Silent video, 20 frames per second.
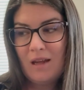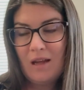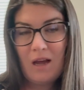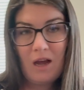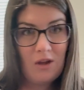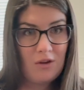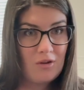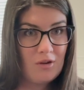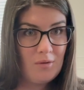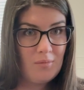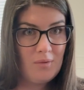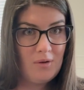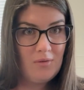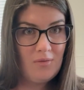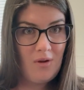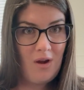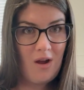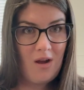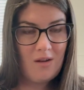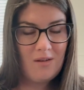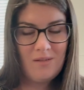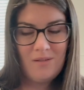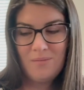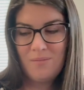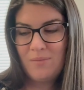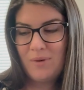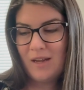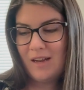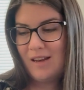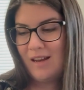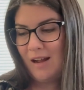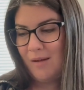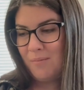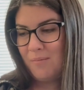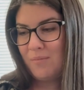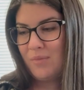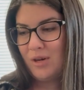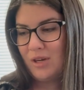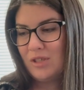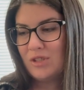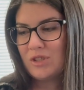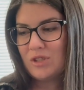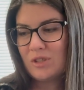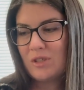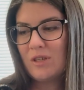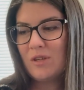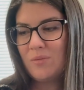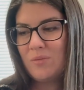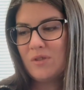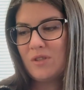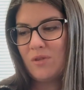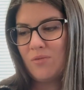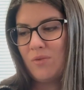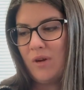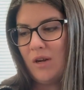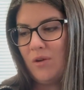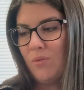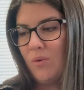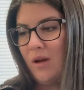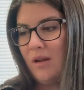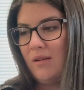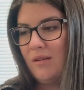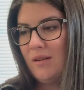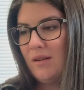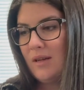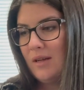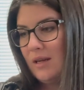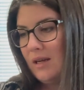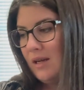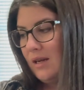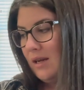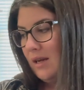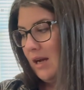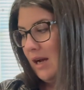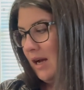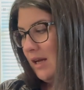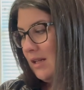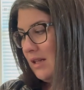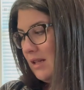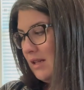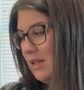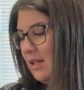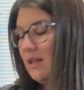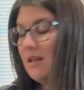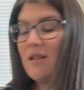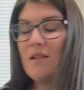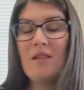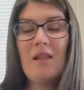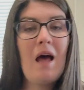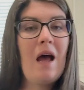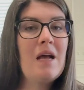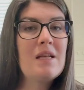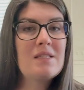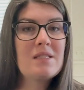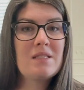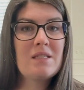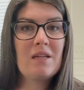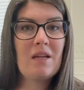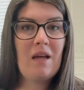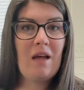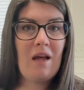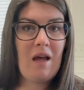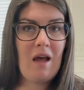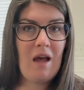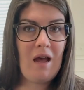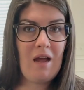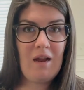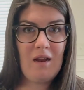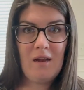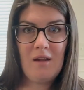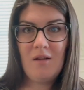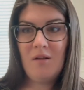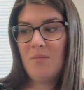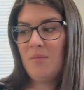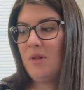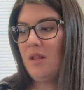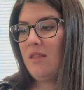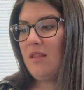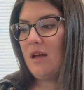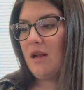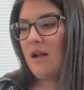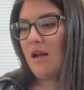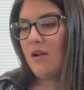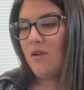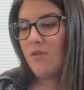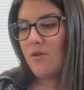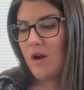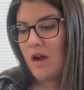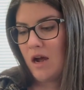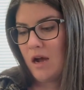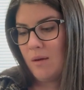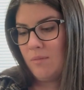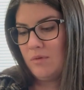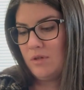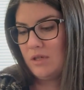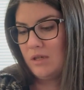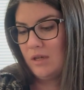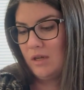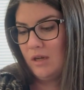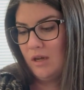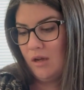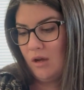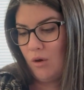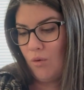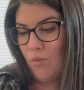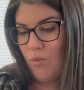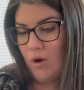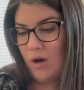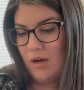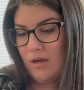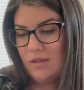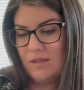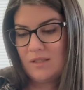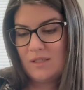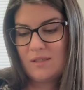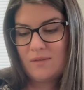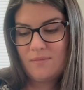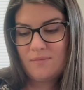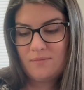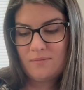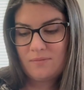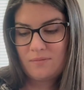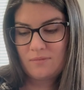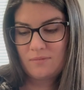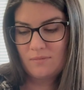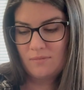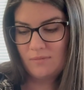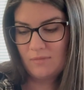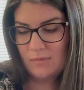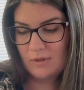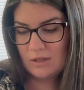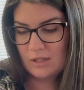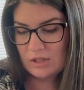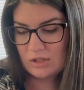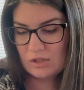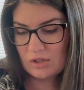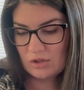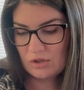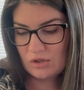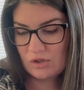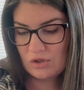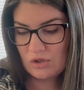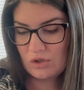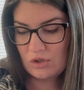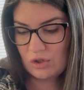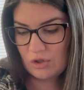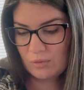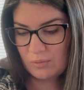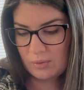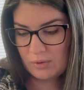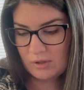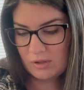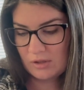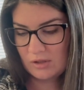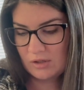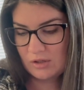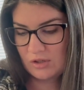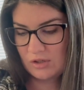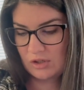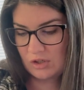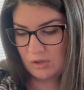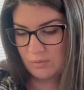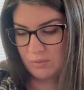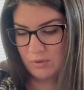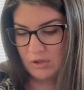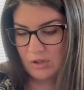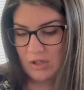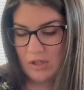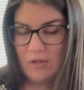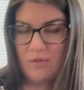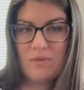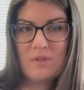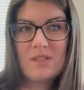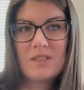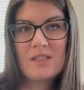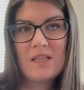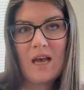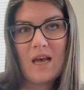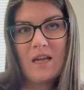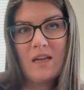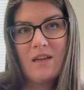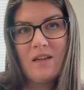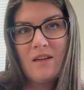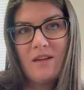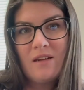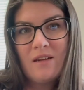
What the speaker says: I could be wrong, but I'm pretty sure it was a red one. And then the last item that I grabbed was this super, super cute set